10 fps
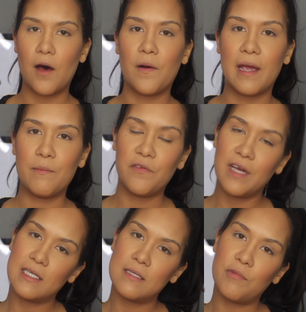Okay,
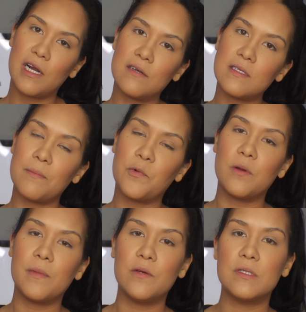moving on to brows, I'm
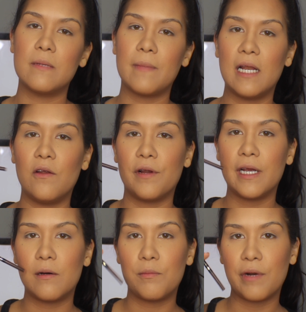going to be using my
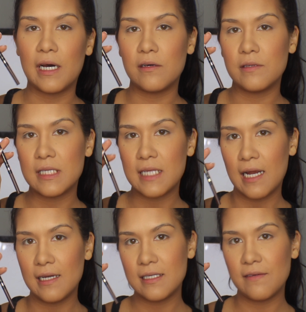L'Oreal Brow
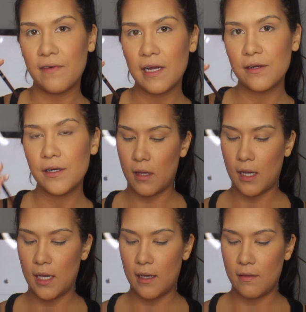Stylist Definer
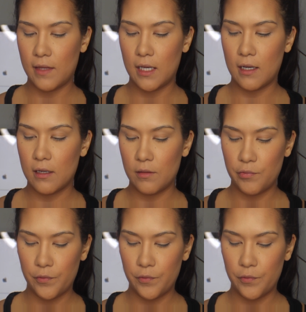in the color